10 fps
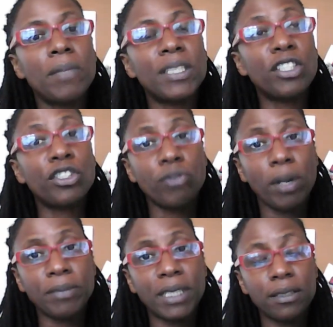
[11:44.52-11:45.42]

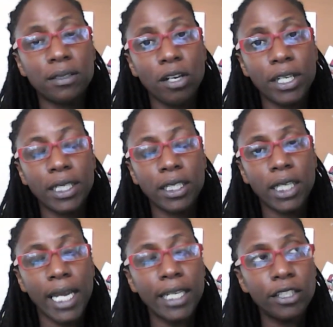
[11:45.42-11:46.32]
Disrupted
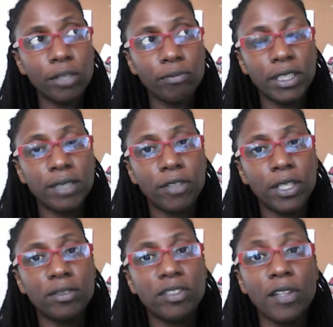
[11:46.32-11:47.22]
circadian
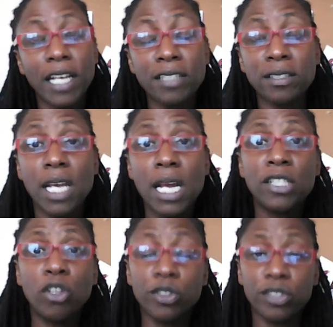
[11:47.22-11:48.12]
rhythms, so that's
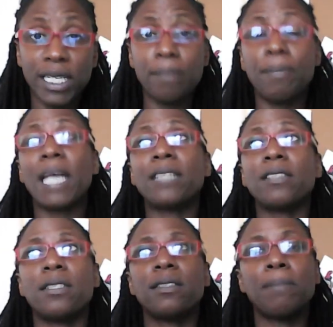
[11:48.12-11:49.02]
your sleep
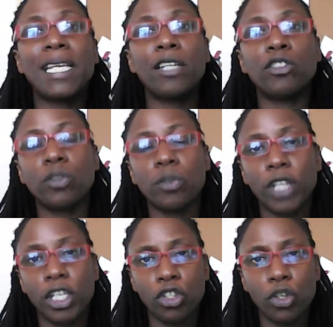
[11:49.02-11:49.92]
patterns, making sure
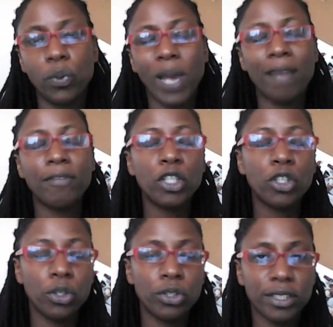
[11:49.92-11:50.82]
that you have a
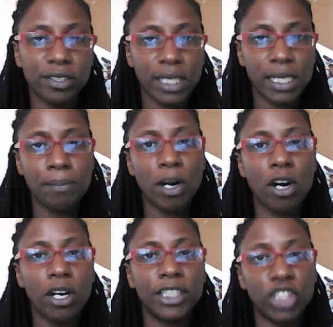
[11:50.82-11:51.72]
good sleep
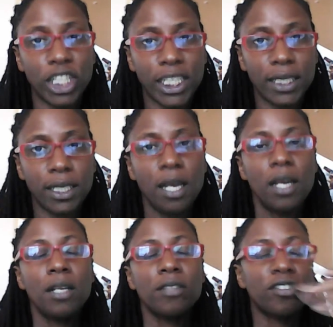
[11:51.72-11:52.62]
hygiene.
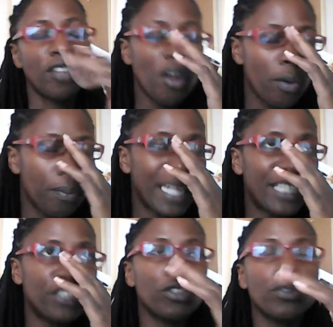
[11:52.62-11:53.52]
So
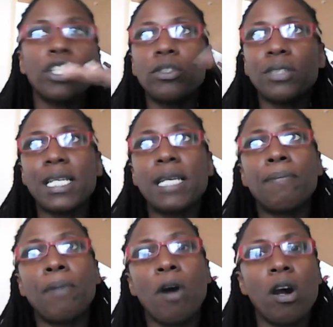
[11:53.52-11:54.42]
making sure that you
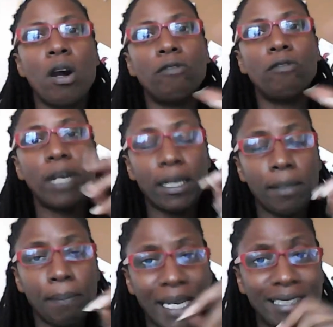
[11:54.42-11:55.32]
sleep on a
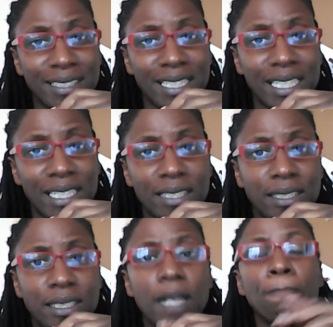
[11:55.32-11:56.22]
regular
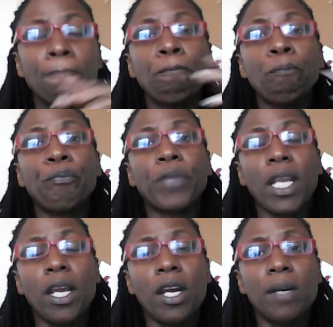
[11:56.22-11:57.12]
basis,
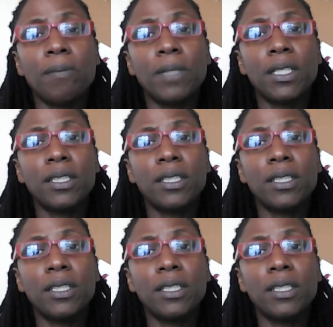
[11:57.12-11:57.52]
um,